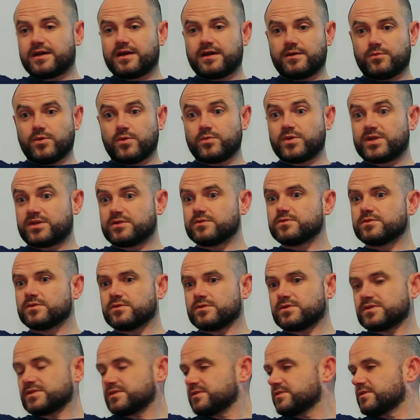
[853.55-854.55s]
Uh, what we do
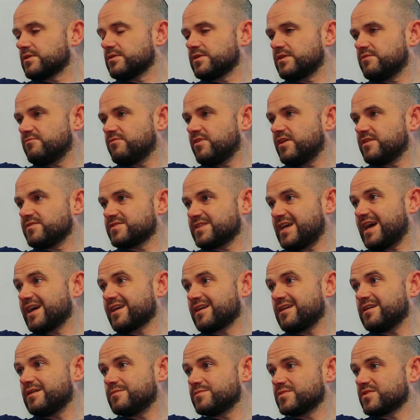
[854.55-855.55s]
know is it's going to involve
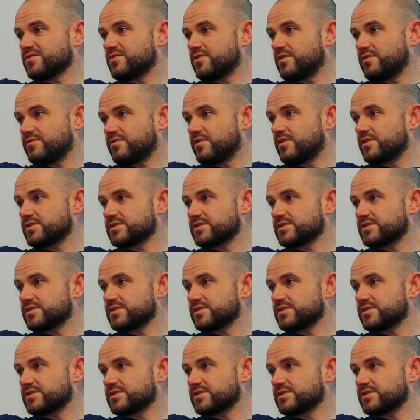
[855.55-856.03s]
satcoms for the mm.